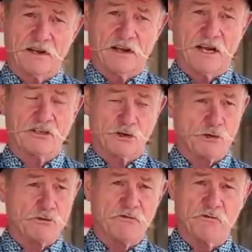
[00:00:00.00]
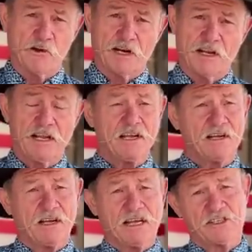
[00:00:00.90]
It's user friendly,
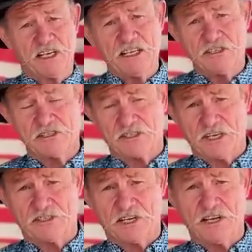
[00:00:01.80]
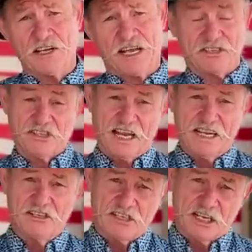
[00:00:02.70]
it seasons easy, it
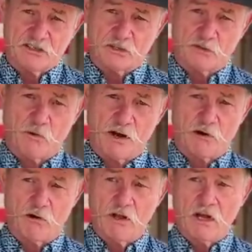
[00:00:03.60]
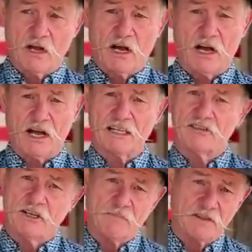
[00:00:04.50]
stays seasoned well, uh, and it's
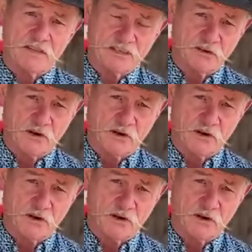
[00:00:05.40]
something that's going